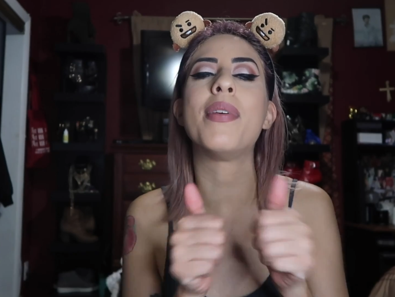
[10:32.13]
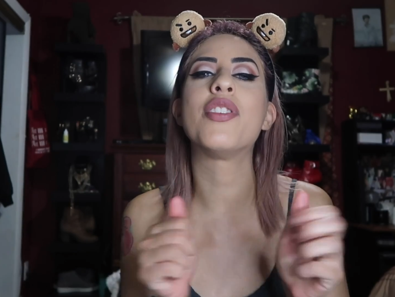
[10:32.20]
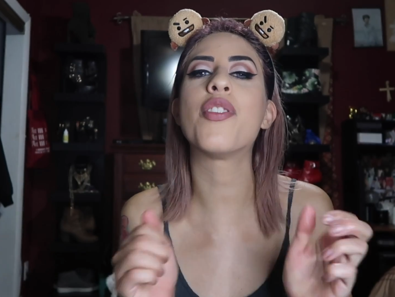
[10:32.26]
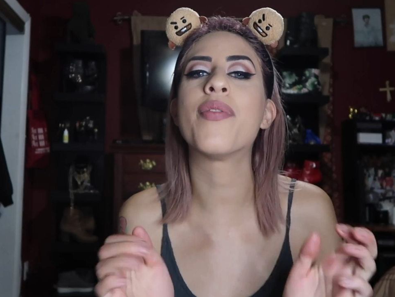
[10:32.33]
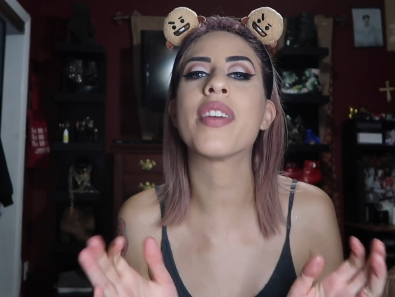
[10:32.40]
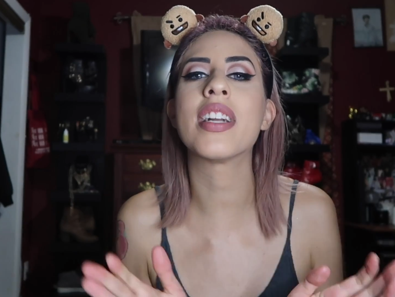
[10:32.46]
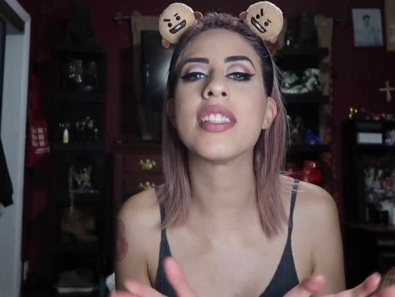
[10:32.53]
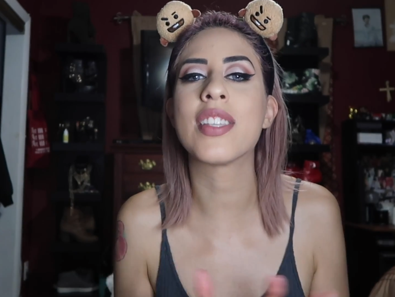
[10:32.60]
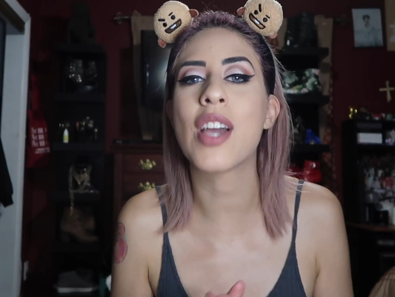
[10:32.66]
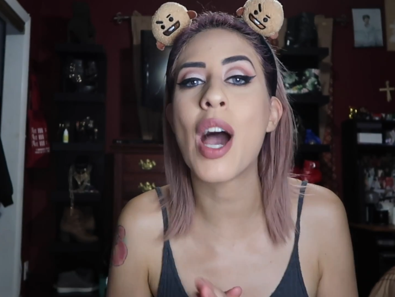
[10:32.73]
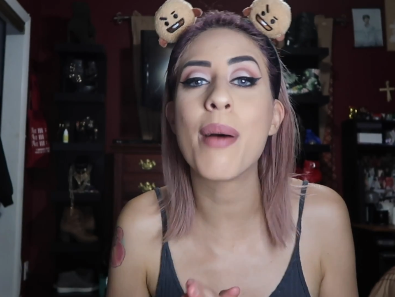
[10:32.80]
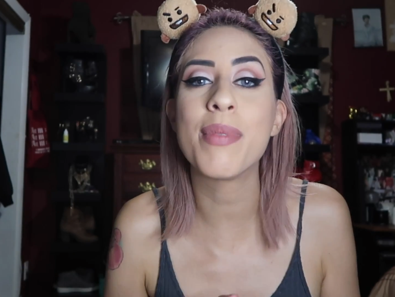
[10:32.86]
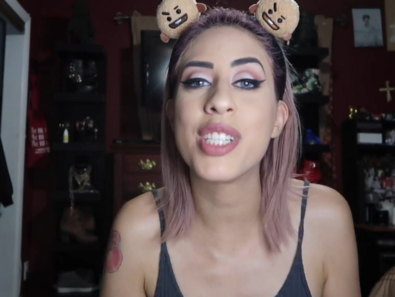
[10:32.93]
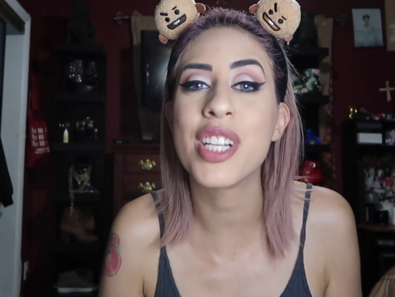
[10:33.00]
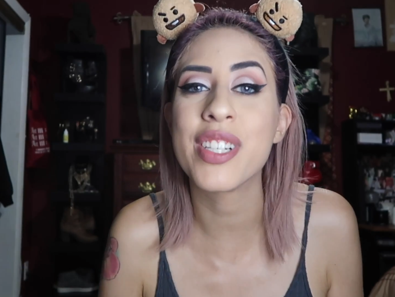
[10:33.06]
and don't forget to
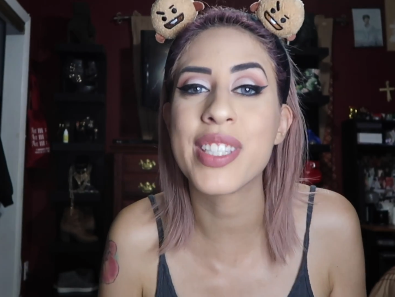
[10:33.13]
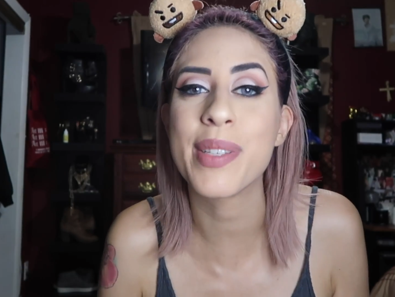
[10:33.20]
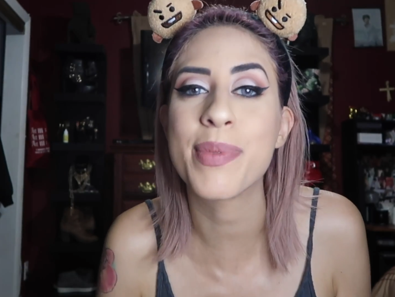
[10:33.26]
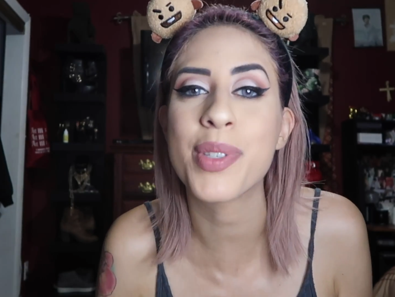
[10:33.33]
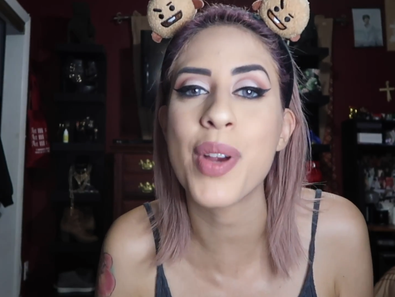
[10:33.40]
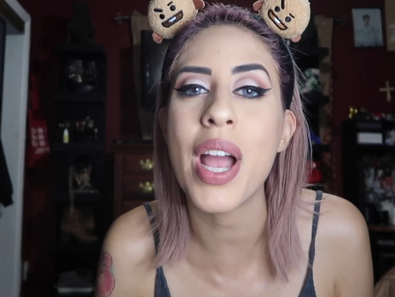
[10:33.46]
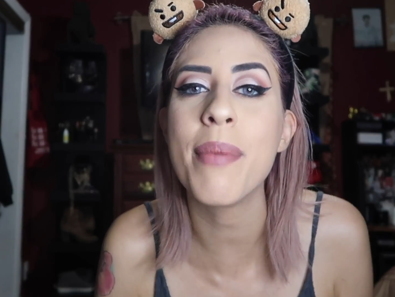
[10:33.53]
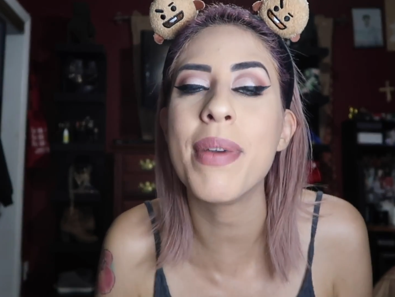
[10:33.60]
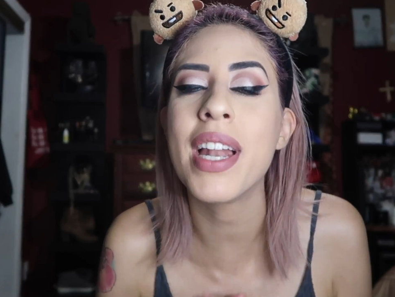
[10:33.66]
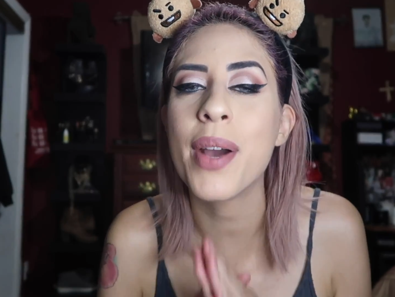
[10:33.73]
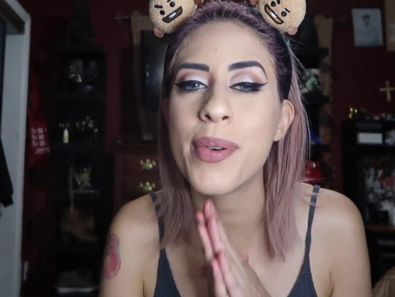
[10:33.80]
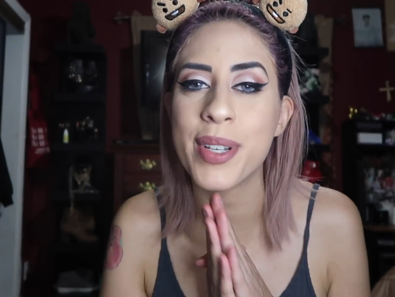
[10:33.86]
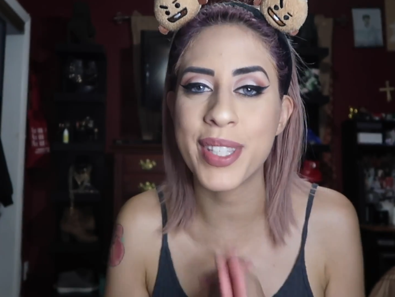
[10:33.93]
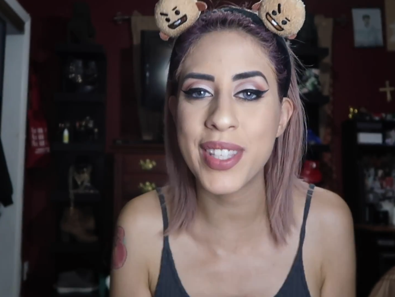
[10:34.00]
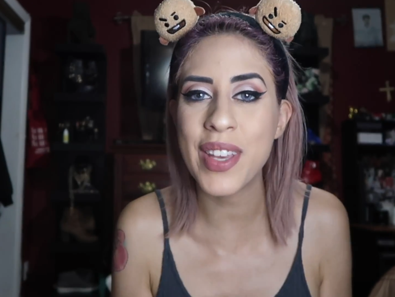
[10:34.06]
comment, share, subscribe, and
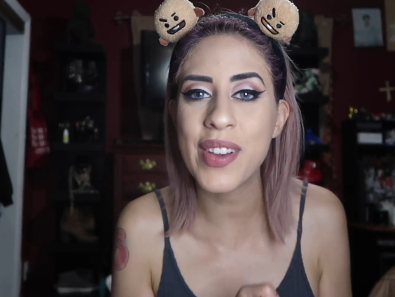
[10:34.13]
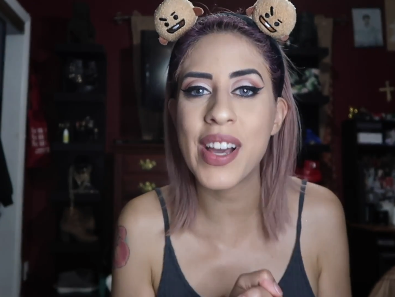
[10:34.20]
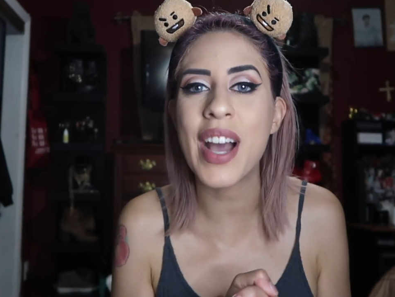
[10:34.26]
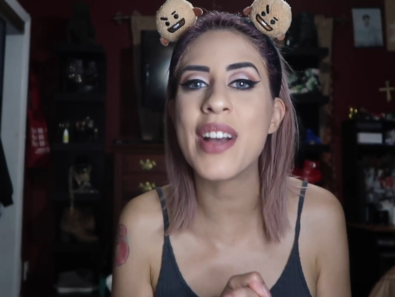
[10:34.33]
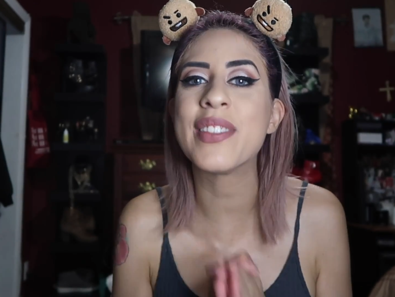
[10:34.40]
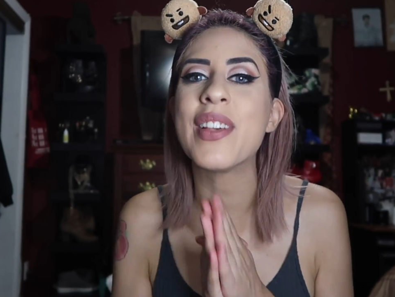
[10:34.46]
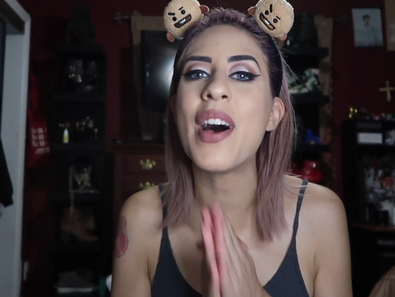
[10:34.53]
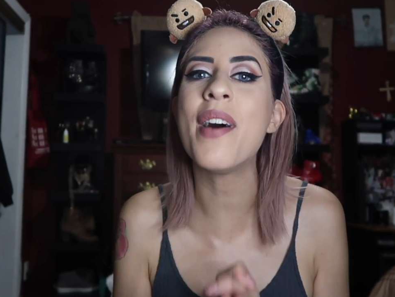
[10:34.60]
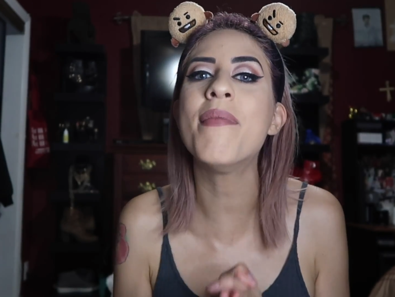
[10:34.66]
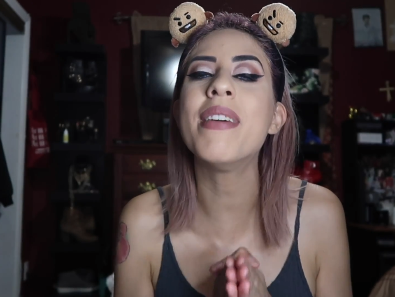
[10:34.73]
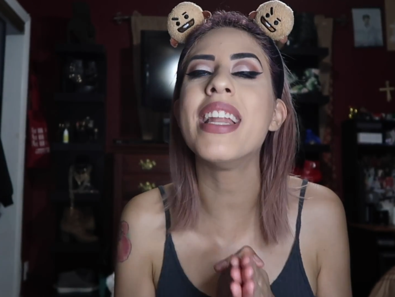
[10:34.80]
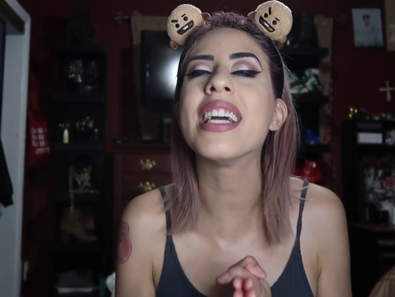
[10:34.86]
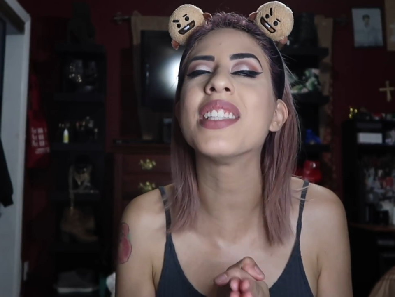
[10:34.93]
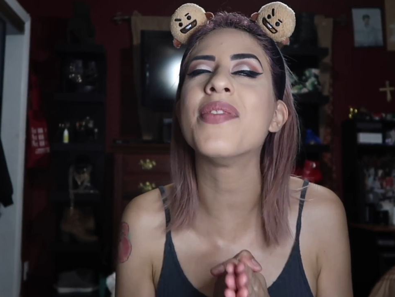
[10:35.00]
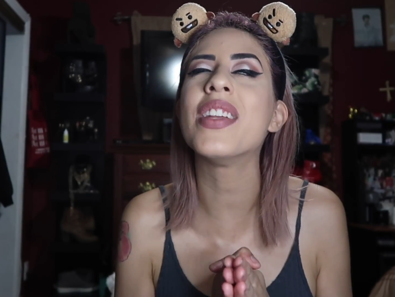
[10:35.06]
I will see you guys on my
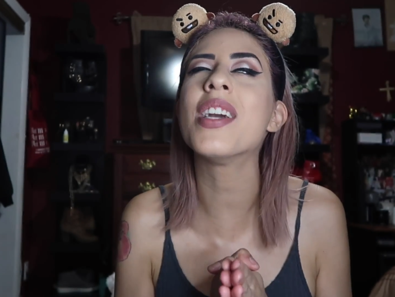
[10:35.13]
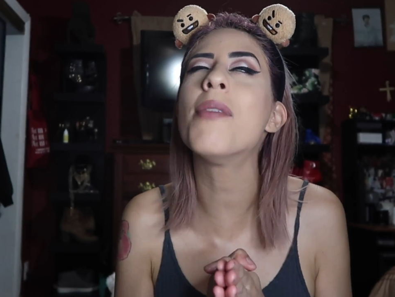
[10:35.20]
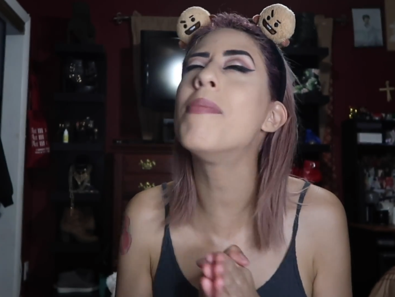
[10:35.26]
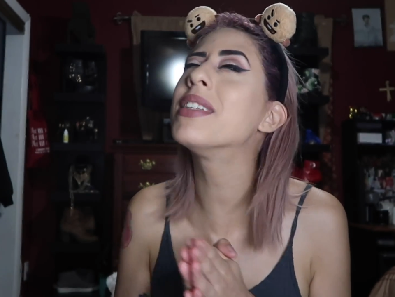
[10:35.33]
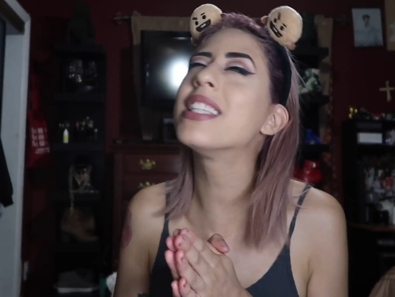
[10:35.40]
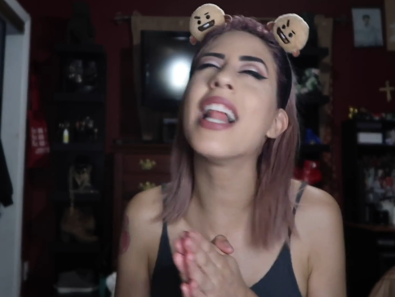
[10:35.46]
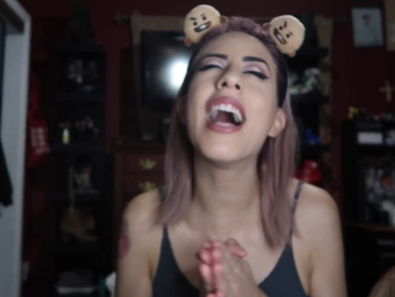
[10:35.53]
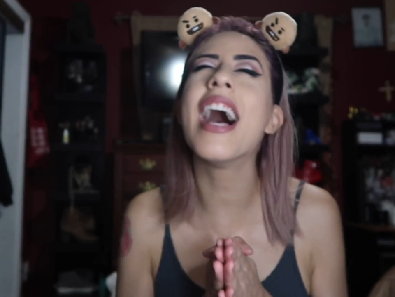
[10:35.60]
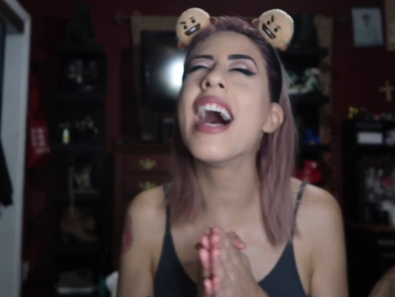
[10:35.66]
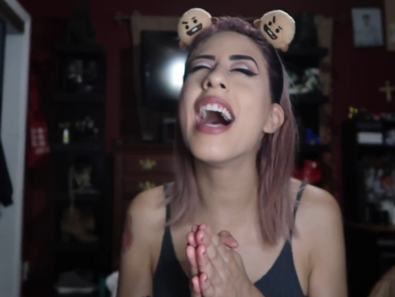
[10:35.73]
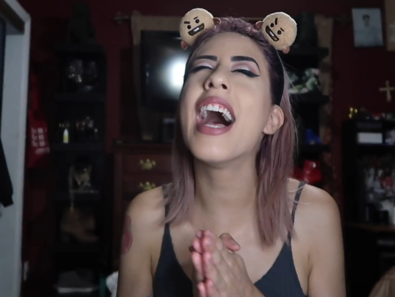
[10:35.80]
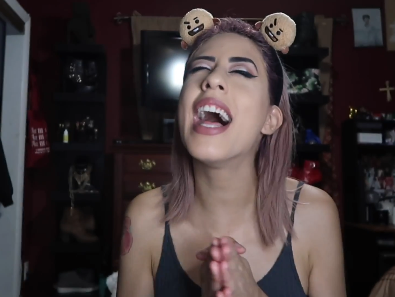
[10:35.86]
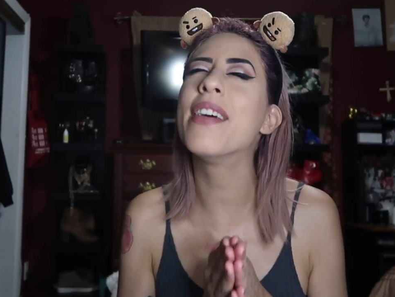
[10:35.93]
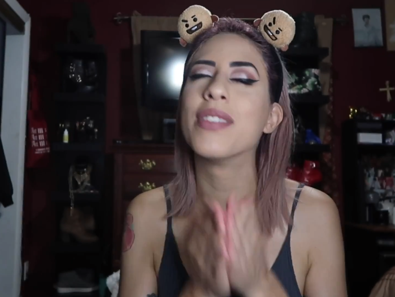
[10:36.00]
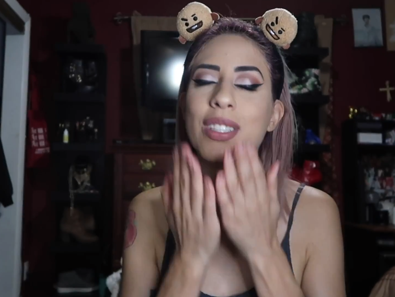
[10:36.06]
next video. Much
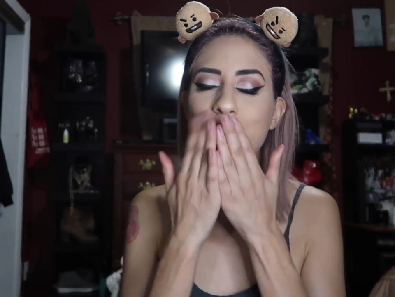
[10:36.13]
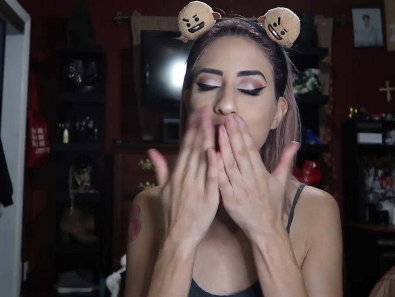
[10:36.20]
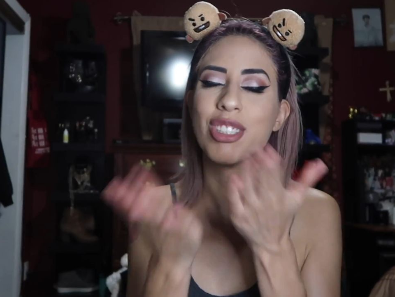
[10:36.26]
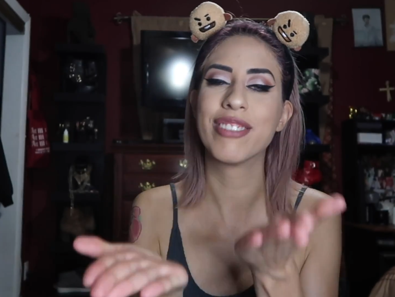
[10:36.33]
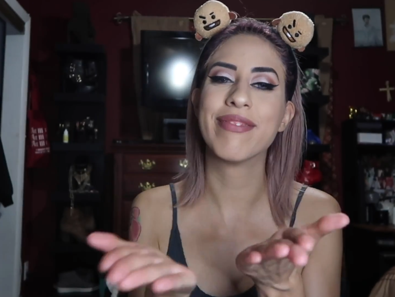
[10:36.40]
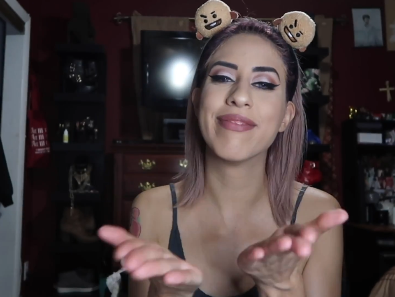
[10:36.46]
love!